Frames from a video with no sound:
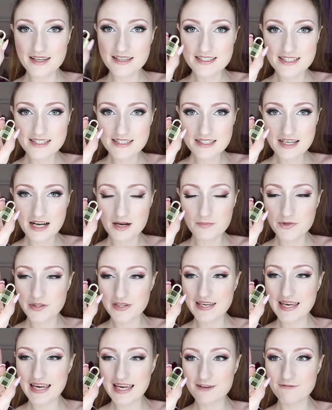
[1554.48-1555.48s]
it did come with
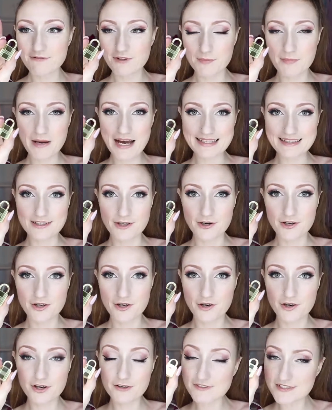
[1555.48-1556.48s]
a key for the padlock,
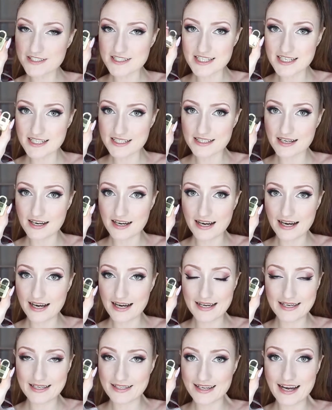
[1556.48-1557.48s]
or if it did,
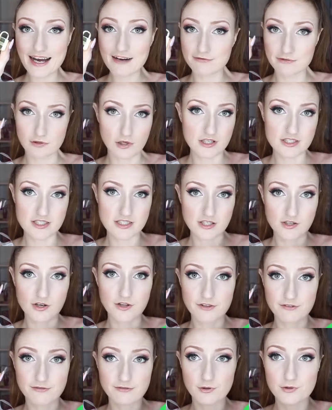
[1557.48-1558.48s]
I have lost it
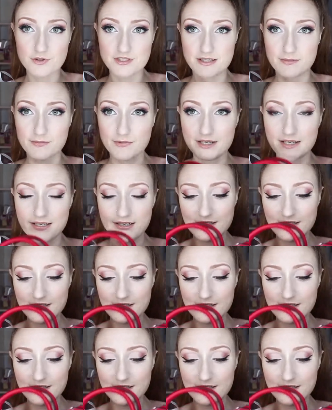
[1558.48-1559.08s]
on the floor somewhere.